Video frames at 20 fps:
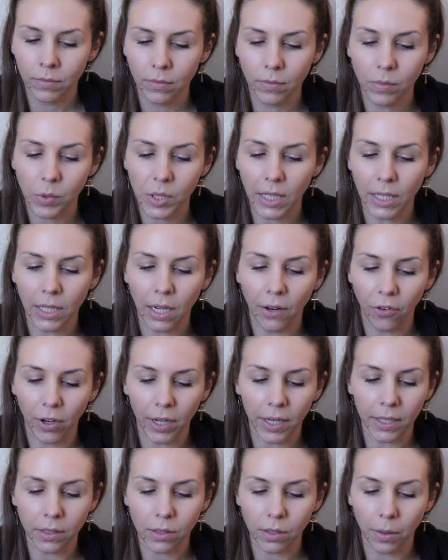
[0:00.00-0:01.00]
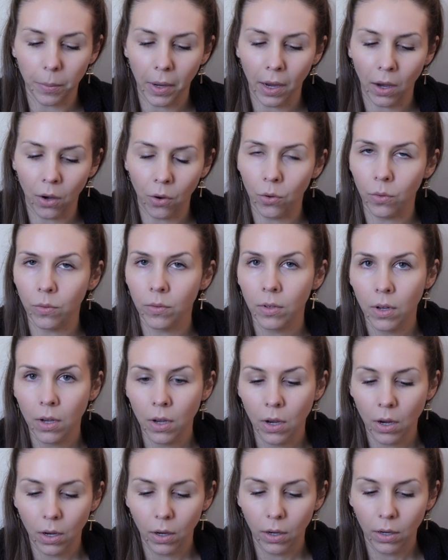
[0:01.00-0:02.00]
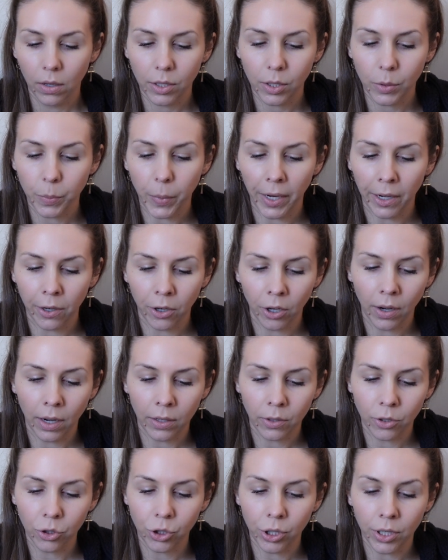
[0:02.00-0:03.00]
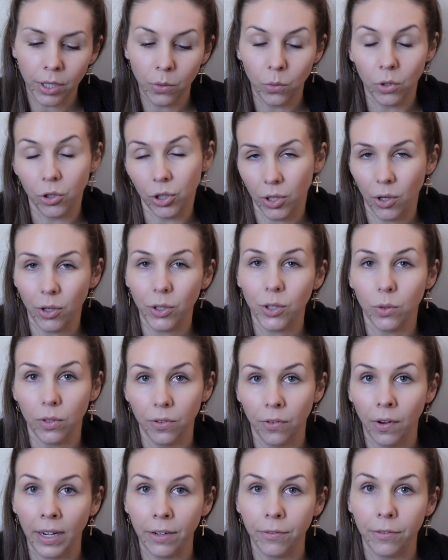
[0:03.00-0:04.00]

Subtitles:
significant somehow. Spider energy, which is also divine